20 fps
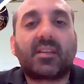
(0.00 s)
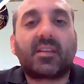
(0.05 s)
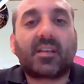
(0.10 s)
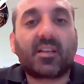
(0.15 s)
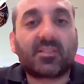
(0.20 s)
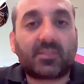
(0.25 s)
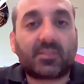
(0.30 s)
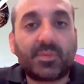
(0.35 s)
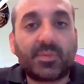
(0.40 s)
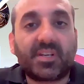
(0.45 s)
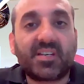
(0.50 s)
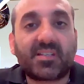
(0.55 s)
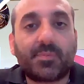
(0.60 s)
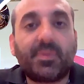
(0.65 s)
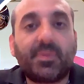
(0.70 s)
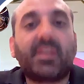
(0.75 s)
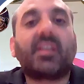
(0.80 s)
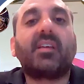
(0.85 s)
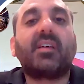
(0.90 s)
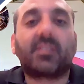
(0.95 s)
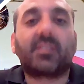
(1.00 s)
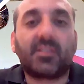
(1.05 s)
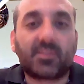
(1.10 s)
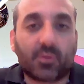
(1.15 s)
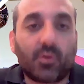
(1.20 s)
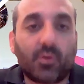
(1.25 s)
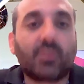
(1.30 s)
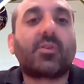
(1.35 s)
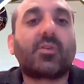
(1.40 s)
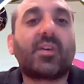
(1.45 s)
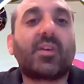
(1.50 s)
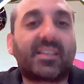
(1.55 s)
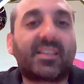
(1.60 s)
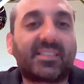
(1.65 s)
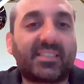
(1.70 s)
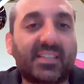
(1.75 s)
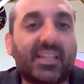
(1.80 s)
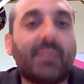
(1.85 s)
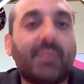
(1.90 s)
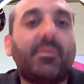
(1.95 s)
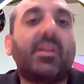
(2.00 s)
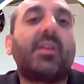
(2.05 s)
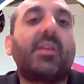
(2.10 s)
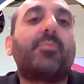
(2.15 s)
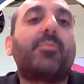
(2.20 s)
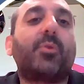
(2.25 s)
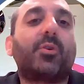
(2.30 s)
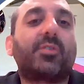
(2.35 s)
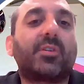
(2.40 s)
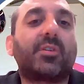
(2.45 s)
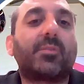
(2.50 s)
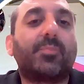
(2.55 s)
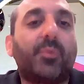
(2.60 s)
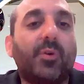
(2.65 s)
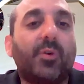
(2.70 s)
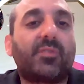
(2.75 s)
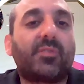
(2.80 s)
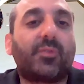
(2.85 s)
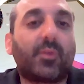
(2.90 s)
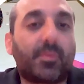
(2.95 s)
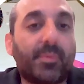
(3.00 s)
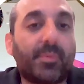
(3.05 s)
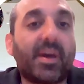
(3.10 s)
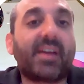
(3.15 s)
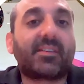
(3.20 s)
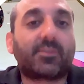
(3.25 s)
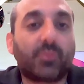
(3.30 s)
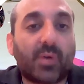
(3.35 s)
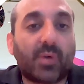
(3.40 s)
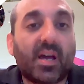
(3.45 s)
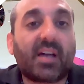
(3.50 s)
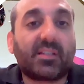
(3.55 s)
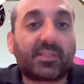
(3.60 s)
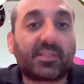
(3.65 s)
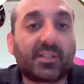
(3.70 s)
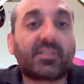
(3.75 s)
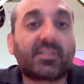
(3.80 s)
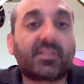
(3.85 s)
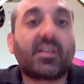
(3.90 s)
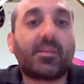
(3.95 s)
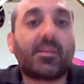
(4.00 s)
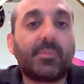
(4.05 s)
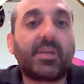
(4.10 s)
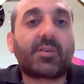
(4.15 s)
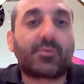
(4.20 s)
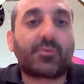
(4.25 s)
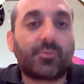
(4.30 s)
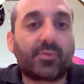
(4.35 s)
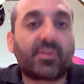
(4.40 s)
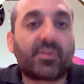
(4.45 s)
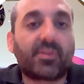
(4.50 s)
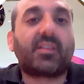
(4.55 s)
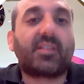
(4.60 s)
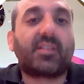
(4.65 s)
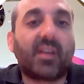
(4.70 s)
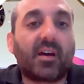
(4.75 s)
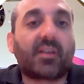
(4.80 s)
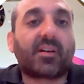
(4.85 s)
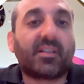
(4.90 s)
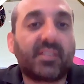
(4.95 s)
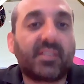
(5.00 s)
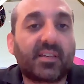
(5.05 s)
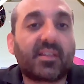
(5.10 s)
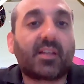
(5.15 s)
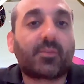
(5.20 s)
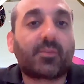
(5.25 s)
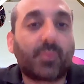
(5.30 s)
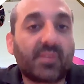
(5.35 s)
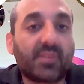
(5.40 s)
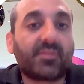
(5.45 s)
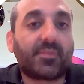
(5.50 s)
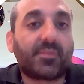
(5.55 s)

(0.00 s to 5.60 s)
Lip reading: Customer experience is also extremely important point for banks to address and make sure that they are riding that way.